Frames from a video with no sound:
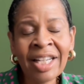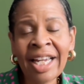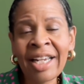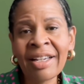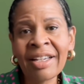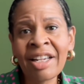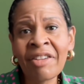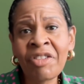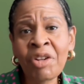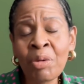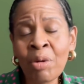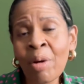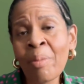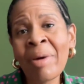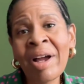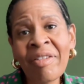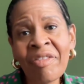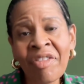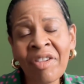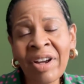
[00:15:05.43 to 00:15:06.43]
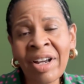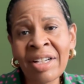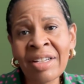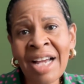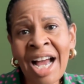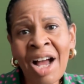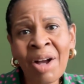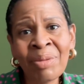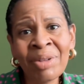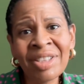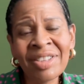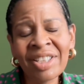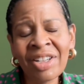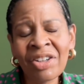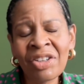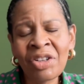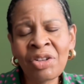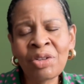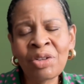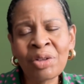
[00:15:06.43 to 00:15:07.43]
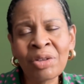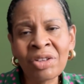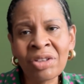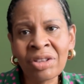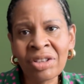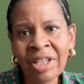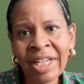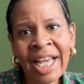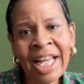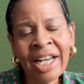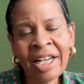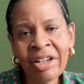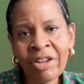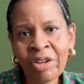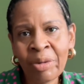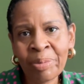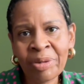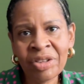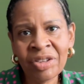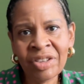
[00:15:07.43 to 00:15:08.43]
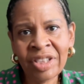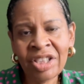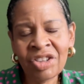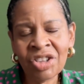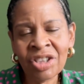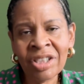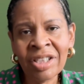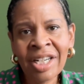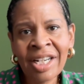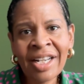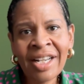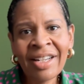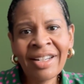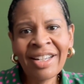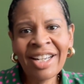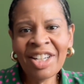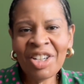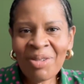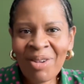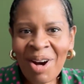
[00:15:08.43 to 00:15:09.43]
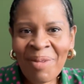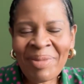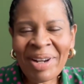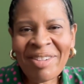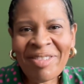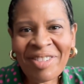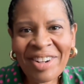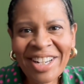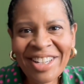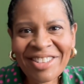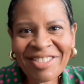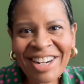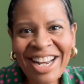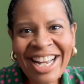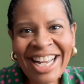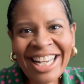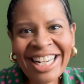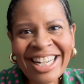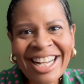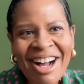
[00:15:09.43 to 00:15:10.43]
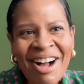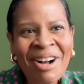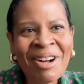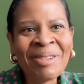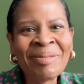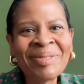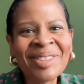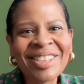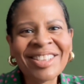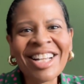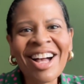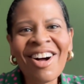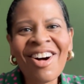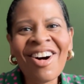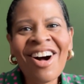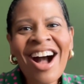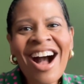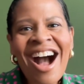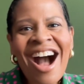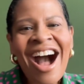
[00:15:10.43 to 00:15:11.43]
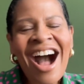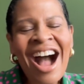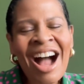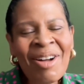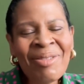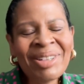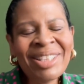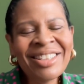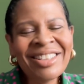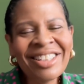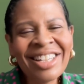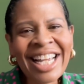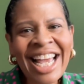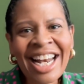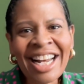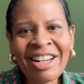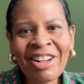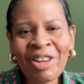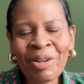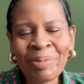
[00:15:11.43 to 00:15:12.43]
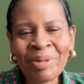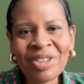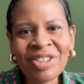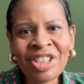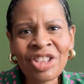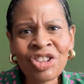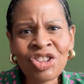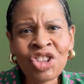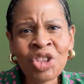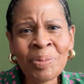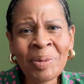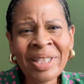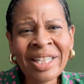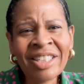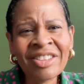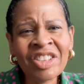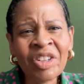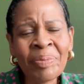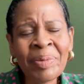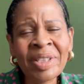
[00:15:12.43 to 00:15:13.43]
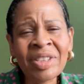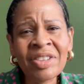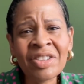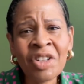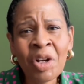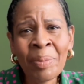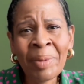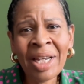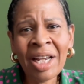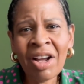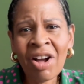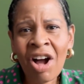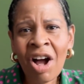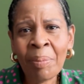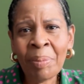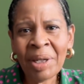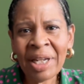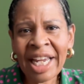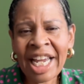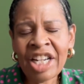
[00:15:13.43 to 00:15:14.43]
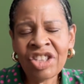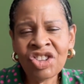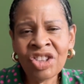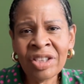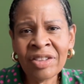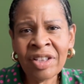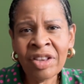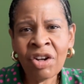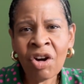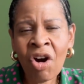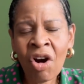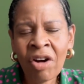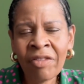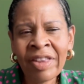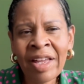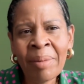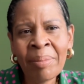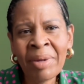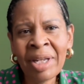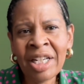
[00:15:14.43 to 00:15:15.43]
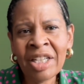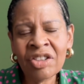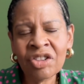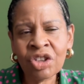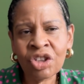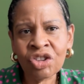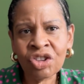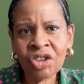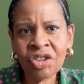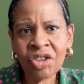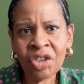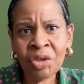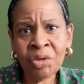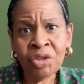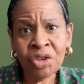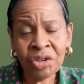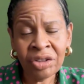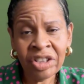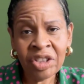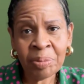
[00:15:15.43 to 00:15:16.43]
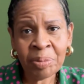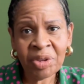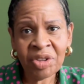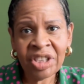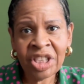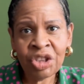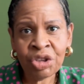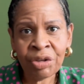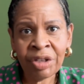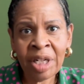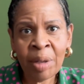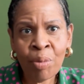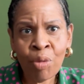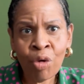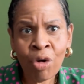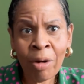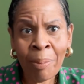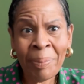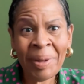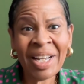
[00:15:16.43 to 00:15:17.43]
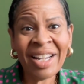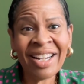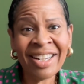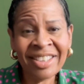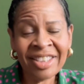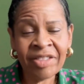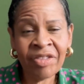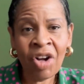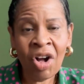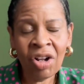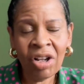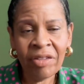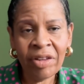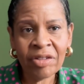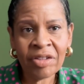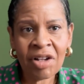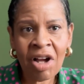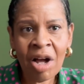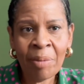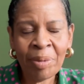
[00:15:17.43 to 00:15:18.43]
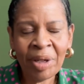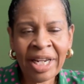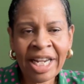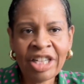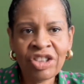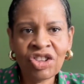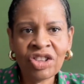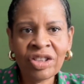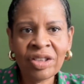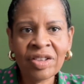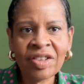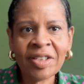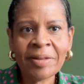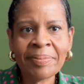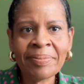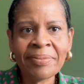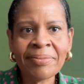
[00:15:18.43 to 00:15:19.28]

like if you were my friend, I would tell you to look at another procedure. And you are my friend, right? So I would look at another procedure just because there have been so many complications and there aren't that many surgeons who do this procedure anymore because of all of those complications.